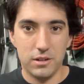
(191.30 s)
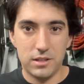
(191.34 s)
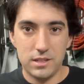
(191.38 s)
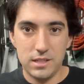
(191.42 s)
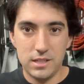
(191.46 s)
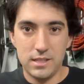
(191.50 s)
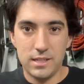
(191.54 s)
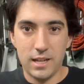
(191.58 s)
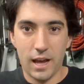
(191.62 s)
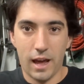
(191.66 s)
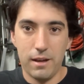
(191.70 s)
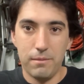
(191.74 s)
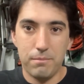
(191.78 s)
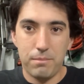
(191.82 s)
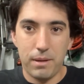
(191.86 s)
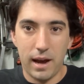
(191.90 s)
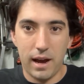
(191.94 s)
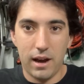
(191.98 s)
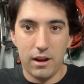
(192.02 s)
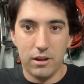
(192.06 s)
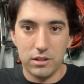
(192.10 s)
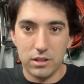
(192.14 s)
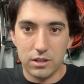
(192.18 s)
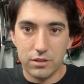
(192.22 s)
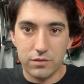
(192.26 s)

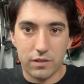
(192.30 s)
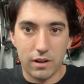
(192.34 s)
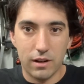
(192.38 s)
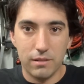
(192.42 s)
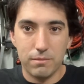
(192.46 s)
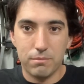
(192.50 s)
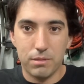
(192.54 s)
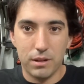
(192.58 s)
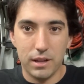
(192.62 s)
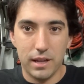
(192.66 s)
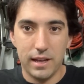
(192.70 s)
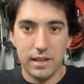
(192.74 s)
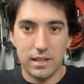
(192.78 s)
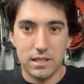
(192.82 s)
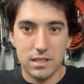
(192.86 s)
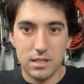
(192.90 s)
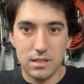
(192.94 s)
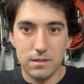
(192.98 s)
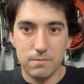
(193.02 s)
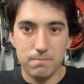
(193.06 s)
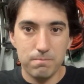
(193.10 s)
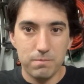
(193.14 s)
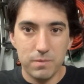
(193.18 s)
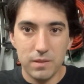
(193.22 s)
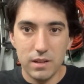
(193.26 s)
10-pound front plates
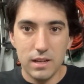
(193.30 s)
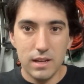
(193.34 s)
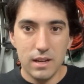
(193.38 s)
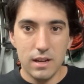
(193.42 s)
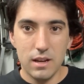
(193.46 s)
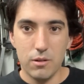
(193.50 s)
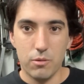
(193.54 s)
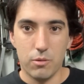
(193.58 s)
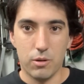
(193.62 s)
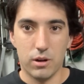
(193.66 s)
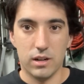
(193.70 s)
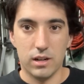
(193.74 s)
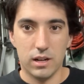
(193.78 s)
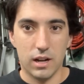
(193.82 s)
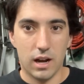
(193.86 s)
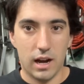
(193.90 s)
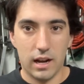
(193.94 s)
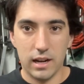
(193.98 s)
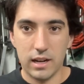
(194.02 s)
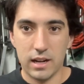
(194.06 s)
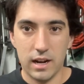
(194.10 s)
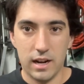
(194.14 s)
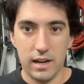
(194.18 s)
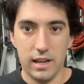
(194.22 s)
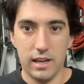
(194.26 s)
were not
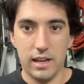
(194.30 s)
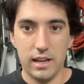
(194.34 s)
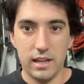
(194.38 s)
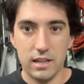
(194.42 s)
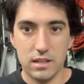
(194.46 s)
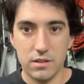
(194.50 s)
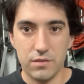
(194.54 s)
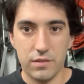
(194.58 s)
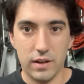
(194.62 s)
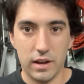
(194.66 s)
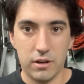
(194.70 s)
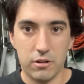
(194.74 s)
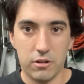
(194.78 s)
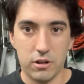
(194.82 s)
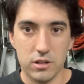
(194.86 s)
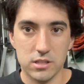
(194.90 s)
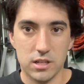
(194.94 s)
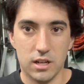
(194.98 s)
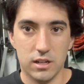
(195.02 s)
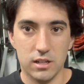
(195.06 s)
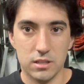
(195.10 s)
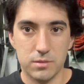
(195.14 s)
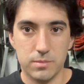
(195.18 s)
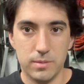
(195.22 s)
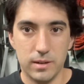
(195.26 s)
cutting it to fight horizontal
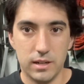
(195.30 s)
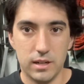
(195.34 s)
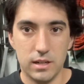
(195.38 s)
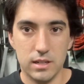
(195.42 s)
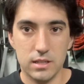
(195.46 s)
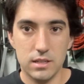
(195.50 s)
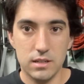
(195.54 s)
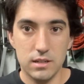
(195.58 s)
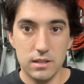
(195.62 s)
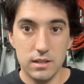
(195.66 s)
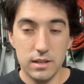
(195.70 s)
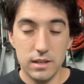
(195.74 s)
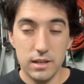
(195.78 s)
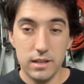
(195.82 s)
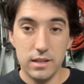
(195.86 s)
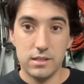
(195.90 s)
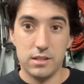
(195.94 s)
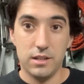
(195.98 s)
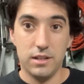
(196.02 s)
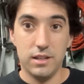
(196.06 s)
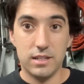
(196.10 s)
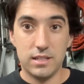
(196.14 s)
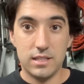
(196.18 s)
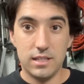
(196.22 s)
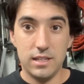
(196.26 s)
spinners. So
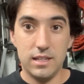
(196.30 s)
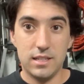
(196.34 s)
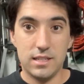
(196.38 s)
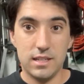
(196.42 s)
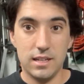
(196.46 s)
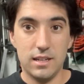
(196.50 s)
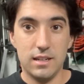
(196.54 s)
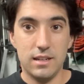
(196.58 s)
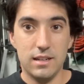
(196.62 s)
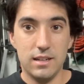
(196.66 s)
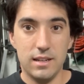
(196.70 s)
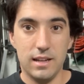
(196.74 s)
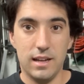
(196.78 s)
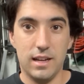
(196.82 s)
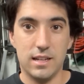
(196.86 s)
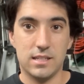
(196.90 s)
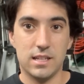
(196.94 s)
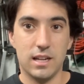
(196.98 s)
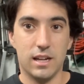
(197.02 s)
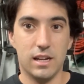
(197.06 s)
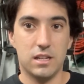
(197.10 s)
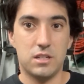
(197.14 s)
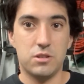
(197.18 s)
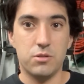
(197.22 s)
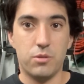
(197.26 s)
this season, instead
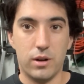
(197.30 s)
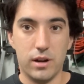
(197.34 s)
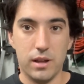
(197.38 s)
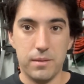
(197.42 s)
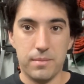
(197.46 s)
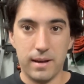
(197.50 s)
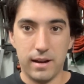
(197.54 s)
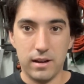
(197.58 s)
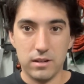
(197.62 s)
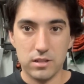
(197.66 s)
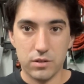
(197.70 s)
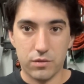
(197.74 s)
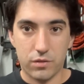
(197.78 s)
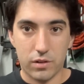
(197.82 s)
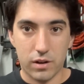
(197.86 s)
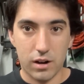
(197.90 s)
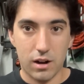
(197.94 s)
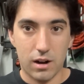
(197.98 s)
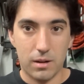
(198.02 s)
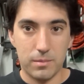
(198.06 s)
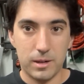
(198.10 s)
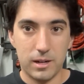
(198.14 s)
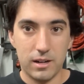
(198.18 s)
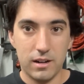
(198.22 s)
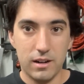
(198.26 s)
of 20 pounds of front
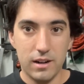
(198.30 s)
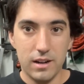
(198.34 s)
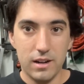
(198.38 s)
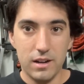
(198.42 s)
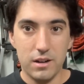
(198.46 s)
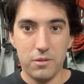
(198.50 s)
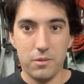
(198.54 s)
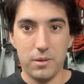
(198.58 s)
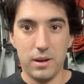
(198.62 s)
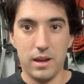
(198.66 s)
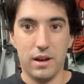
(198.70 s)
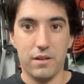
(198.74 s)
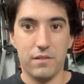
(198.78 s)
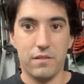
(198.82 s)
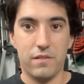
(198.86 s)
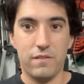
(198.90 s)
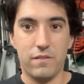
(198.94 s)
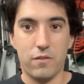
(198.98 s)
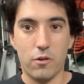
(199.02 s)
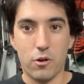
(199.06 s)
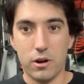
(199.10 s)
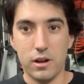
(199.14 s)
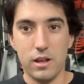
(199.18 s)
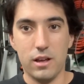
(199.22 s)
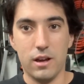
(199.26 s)
armor, we have
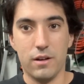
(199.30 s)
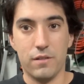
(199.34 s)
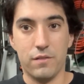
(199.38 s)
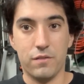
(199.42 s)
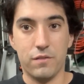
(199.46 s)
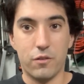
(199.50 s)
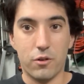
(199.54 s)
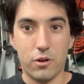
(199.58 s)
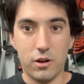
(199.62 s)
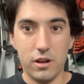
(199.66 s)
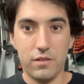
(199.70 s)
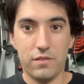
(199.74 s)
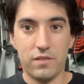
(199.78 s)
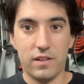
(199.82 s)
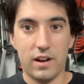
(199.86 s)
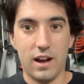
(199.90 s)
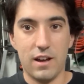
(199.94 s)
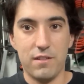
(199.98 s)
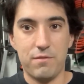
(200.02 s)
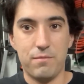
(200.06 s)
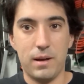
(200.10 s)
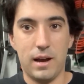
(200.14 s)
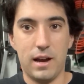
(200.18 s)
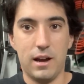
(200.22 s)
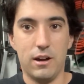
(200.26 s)
a
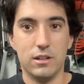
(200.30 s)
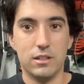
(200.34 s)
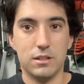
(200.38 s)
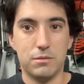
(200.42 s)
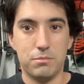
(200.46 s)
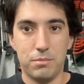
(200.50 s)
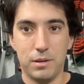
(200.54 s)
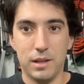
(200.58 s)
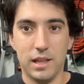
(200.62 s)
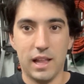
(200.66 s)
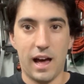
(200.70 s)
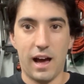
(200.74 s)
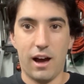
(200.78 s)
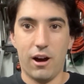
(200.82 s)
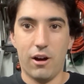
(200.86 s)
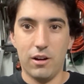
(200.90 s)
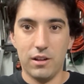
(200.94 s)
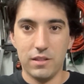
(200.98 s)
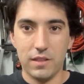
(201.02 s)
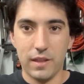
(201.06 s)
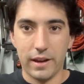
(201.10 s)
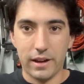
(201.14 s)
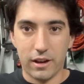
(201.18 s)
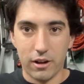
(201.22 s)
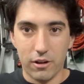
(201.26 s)
45-pound plow
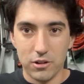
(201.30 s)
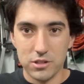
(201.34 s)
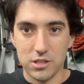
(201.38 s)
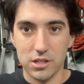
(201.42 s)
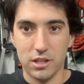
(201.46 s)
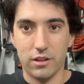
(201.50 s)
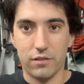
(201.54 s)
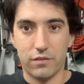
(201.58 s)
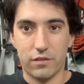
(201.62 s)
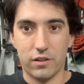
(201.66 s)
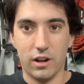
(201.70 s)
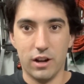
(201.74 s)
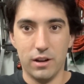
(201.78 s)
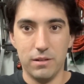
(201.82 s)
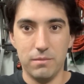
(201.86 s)
that goes on the front.